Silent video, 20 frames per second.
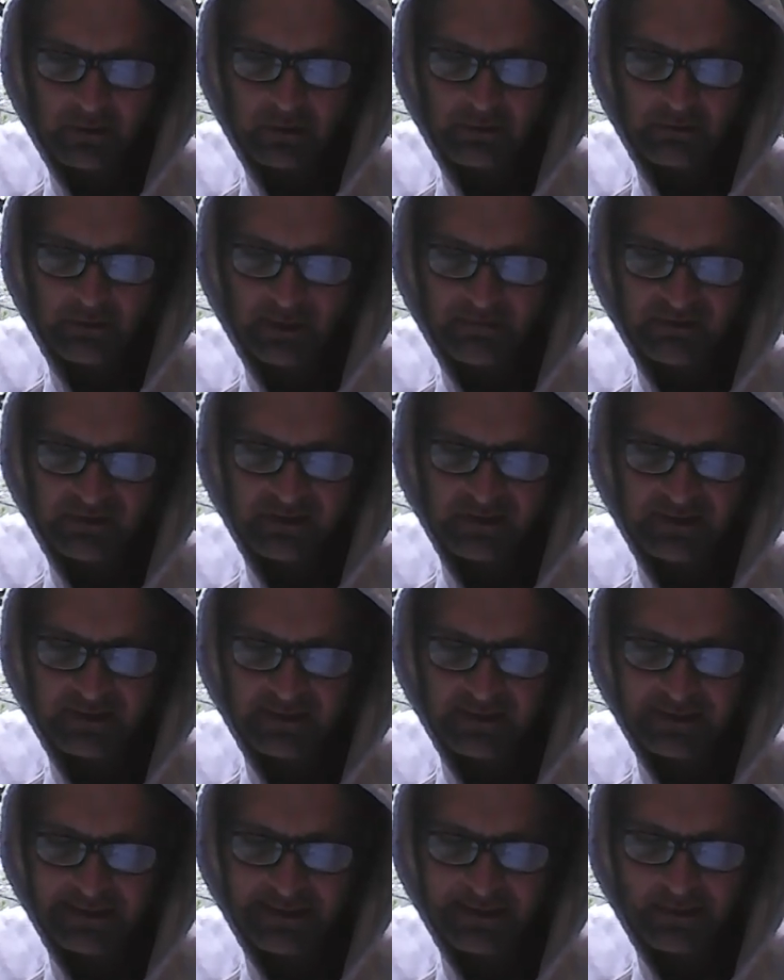Well, ever
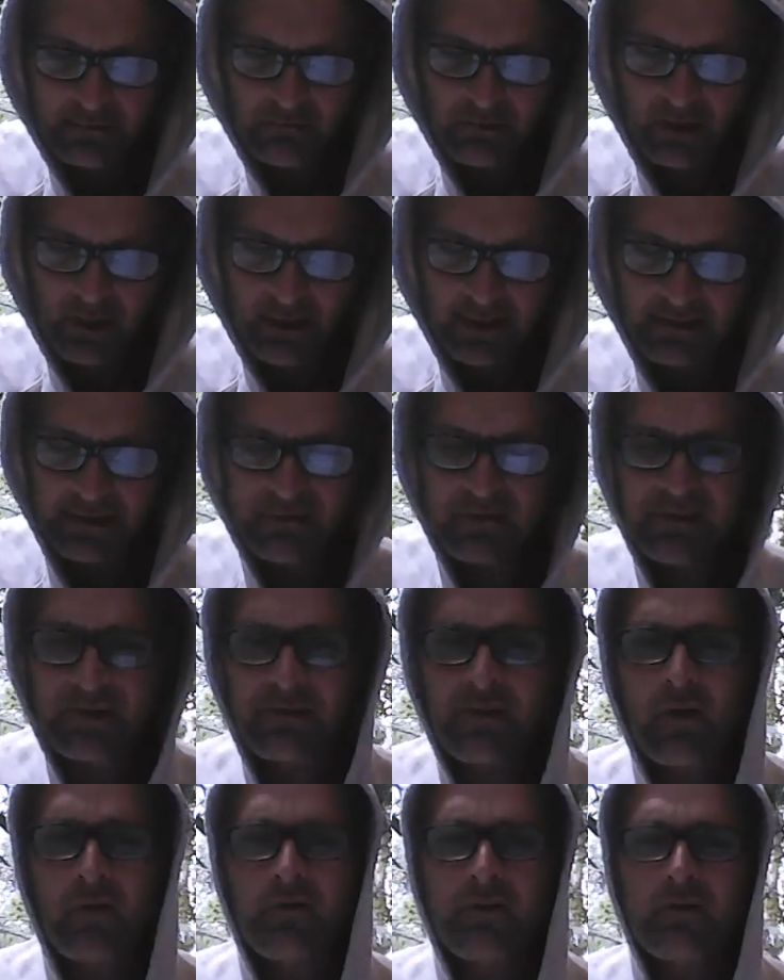since the rise of
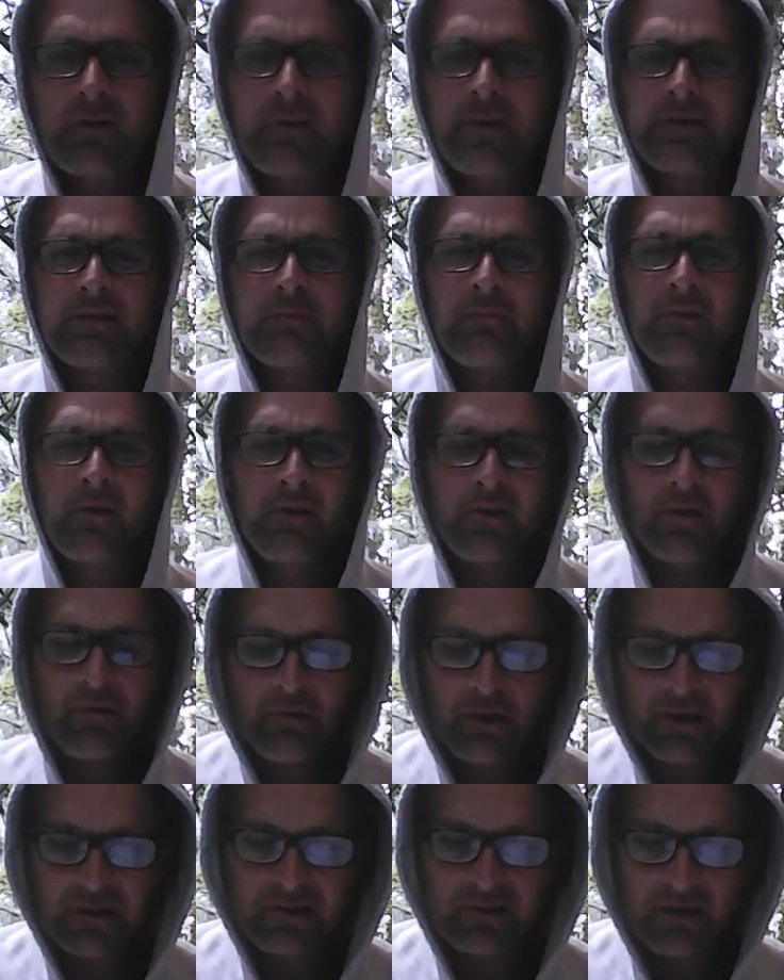socialism in the
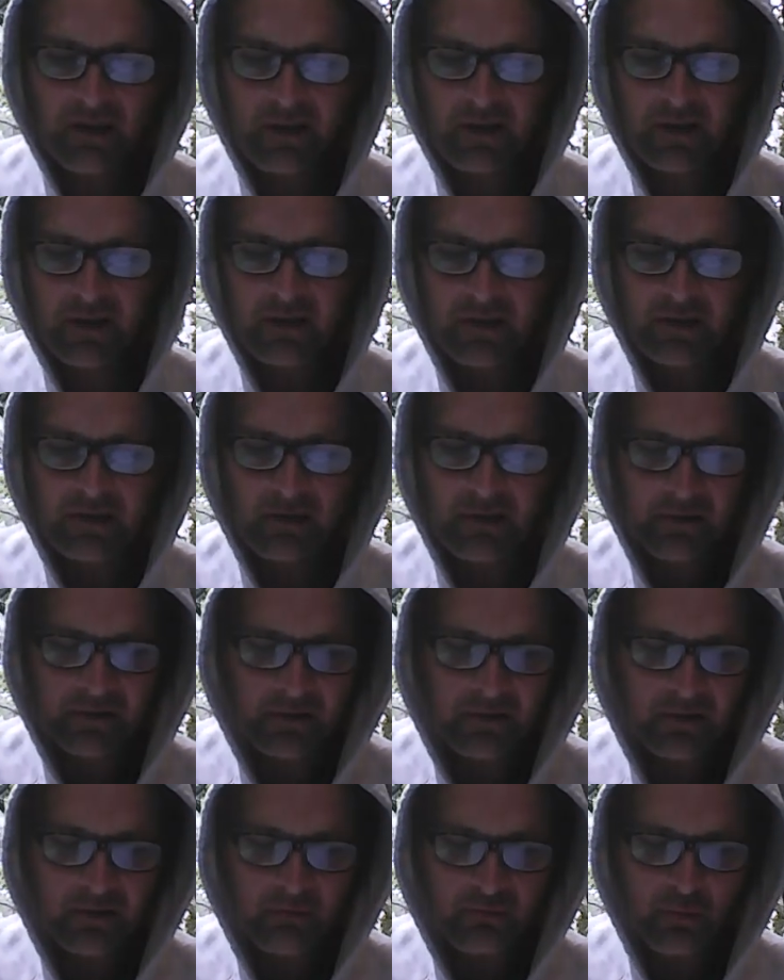USA
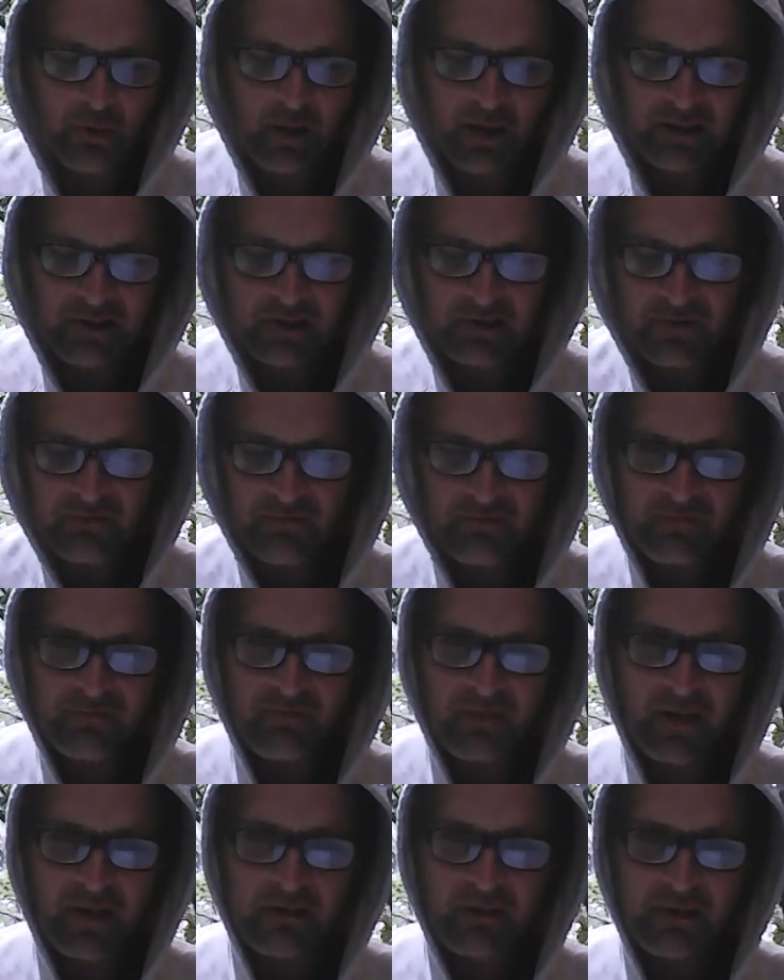under the watch of
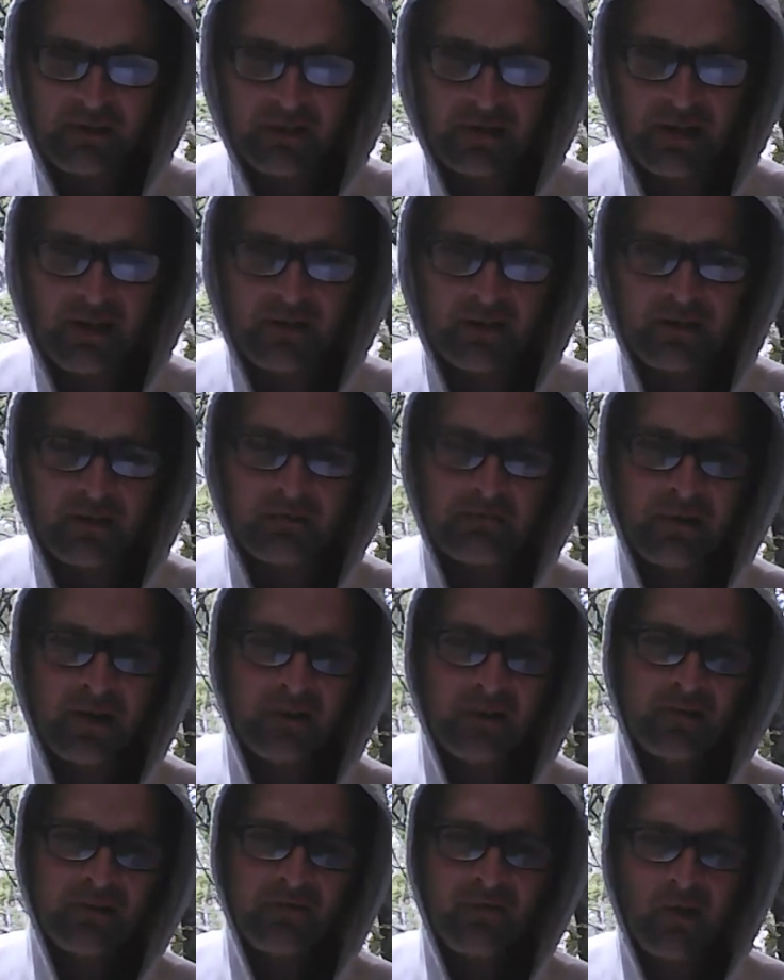Franklin Delano
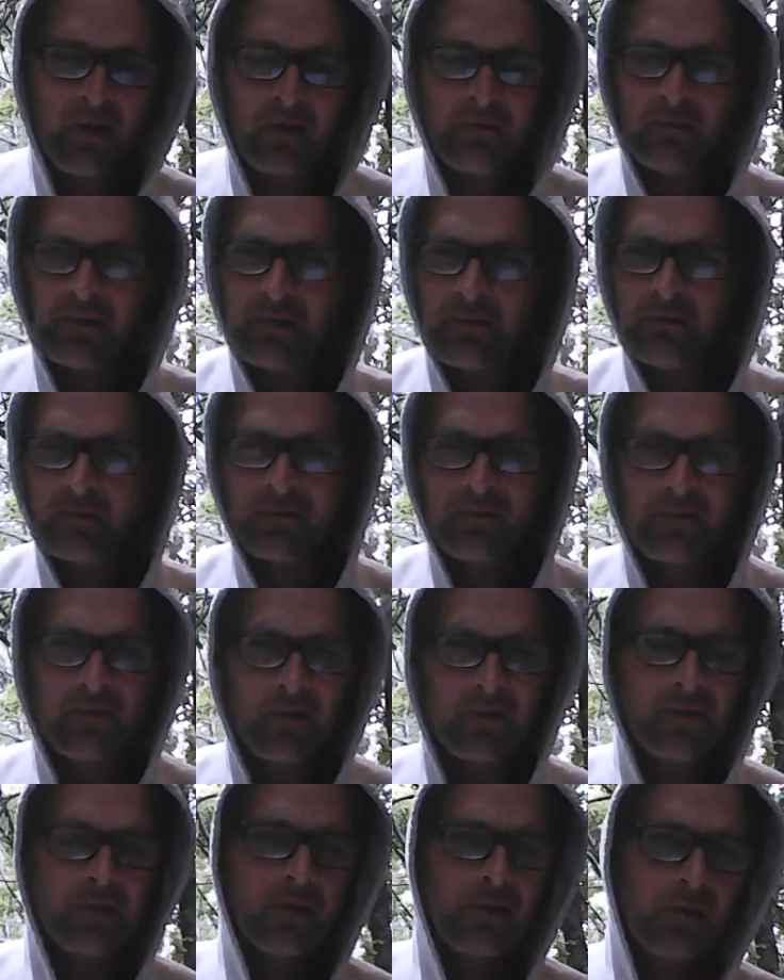Roosevelt, when he was
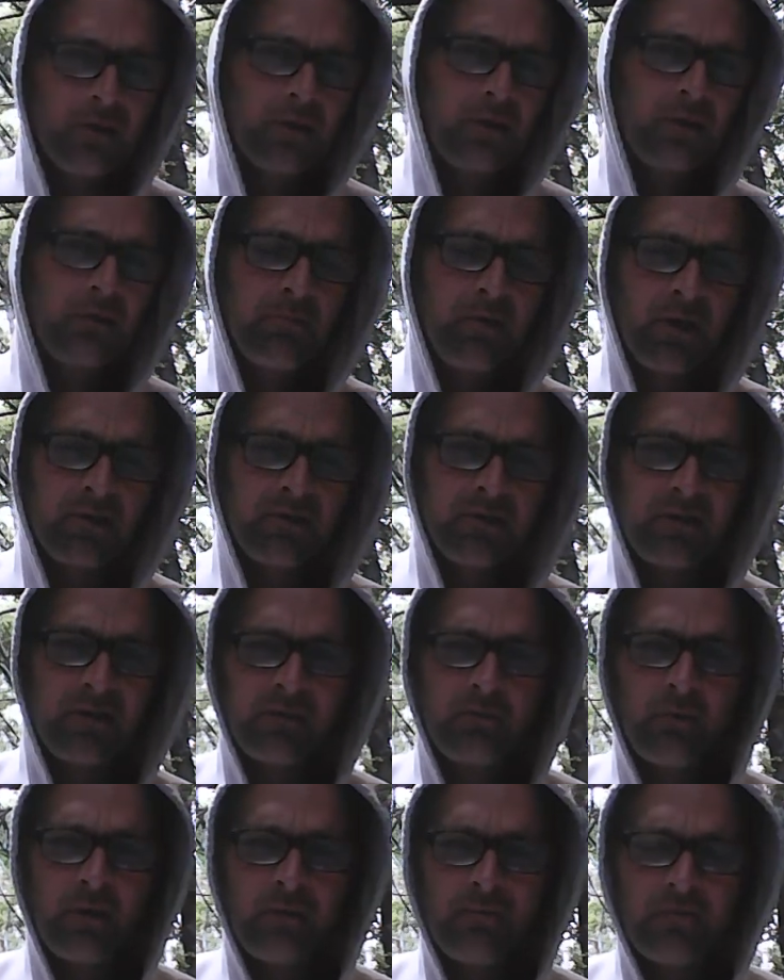
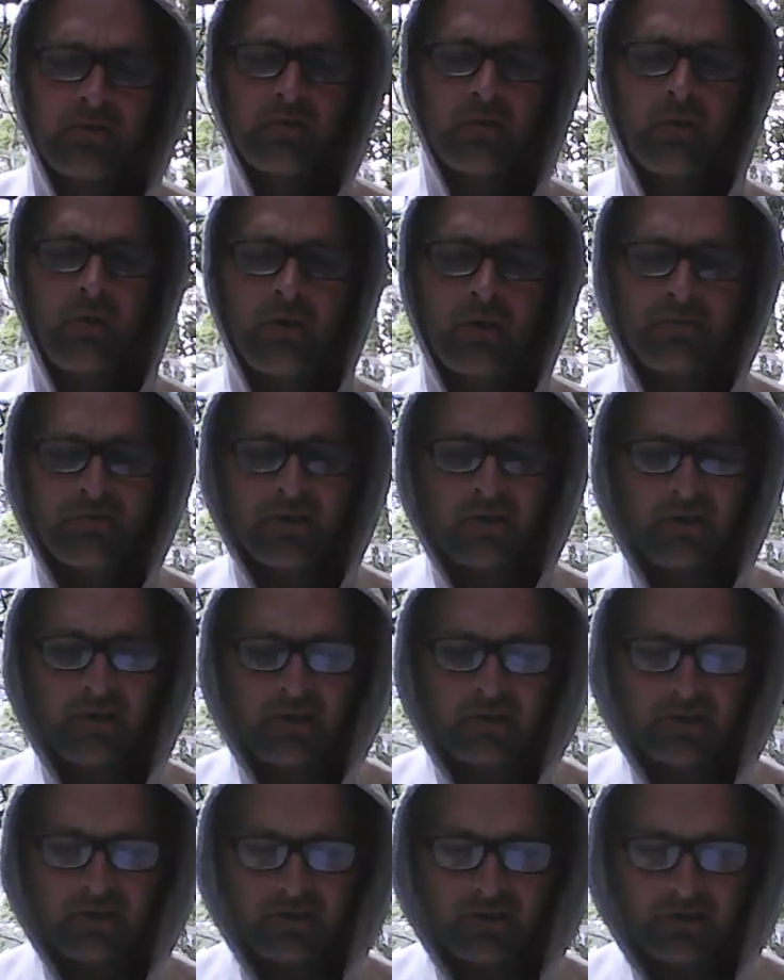president, for 12
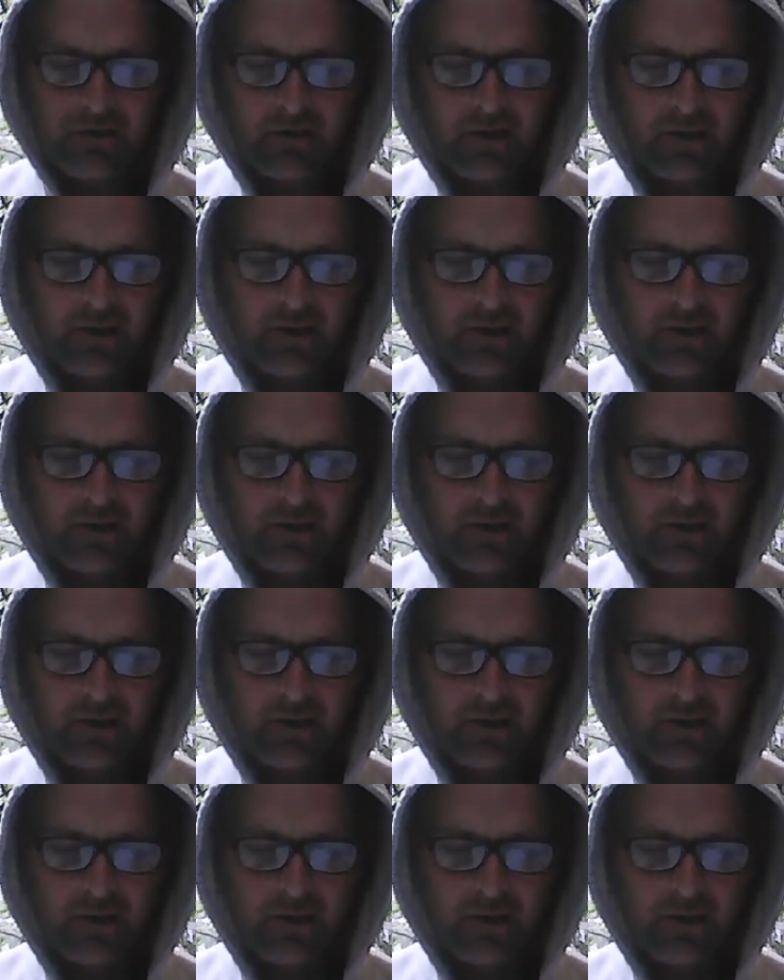years,